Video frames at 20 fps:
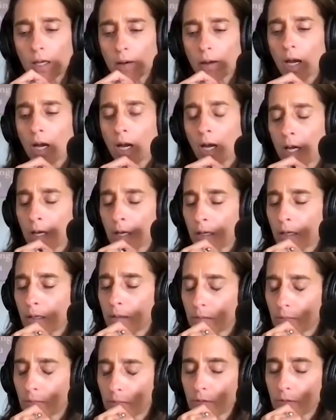uh,
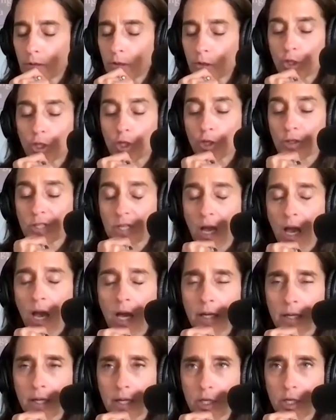
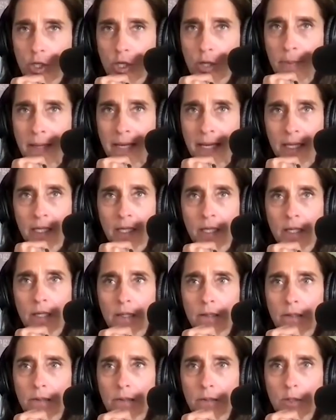Shirzad Chamine
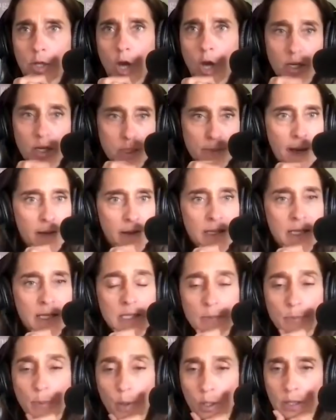talks about in
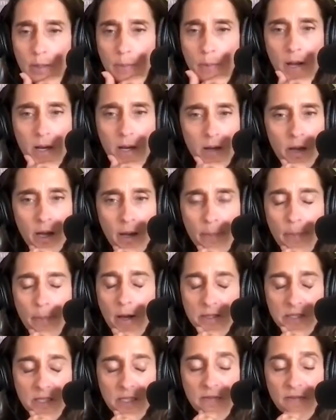his book, The po- uh,
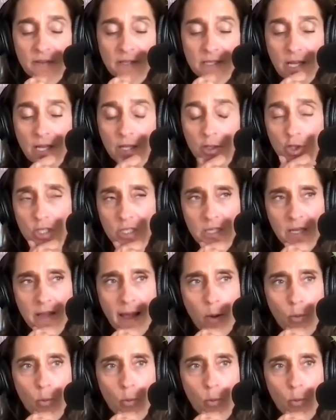Positive Intelligence, in that